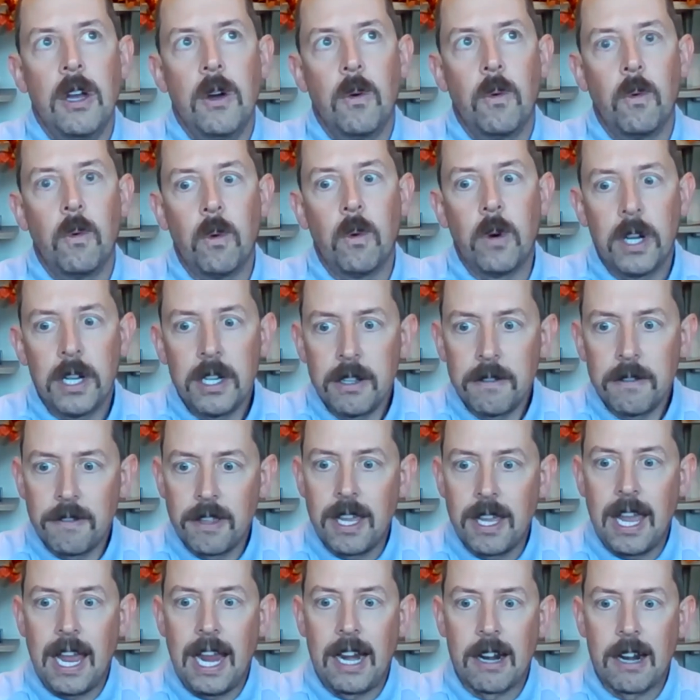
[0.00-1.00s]
one of
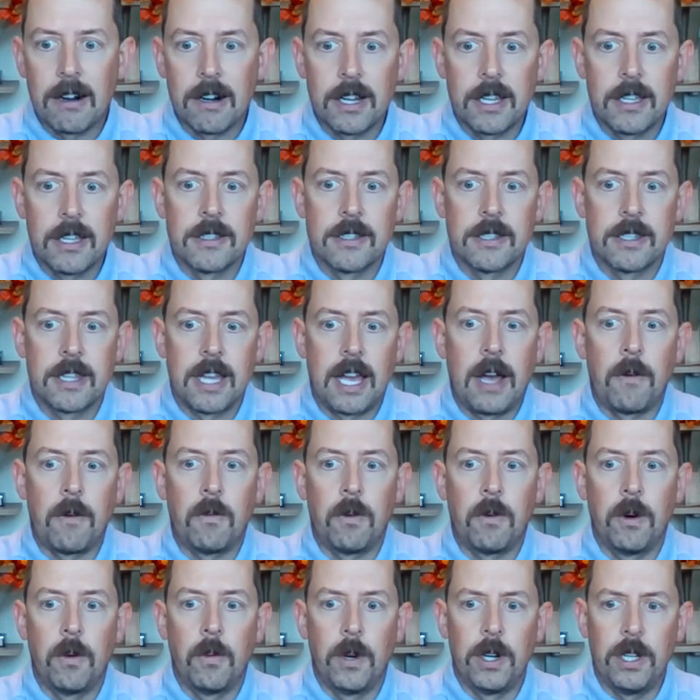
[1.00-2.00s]
the areas that
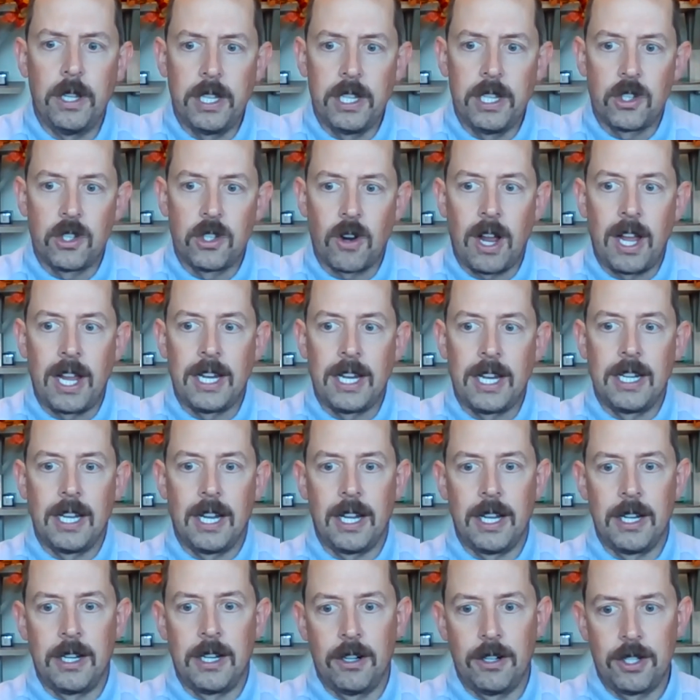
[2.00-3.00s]
we're really trying to
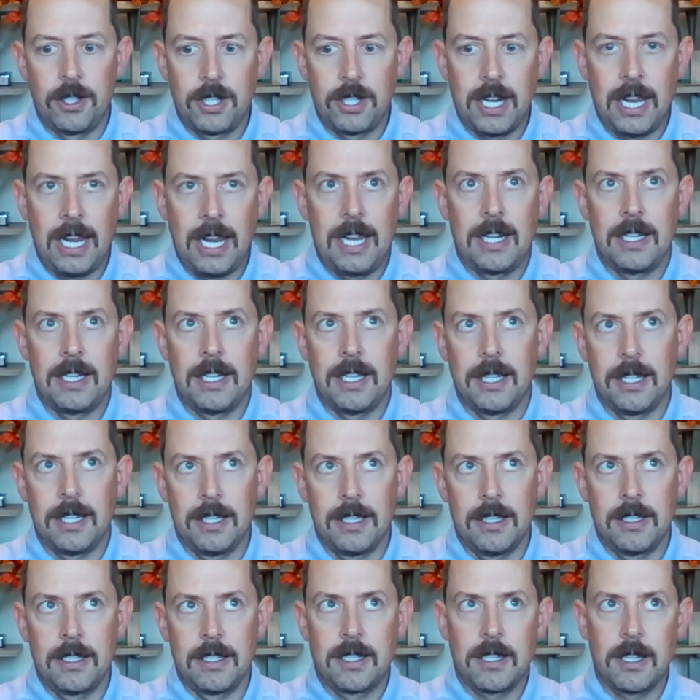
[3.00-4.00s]
understand
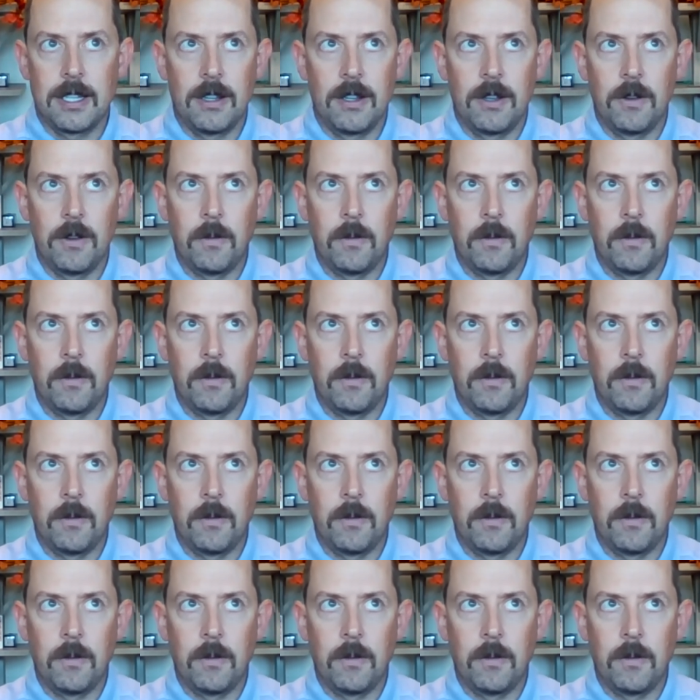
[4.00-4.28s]
is,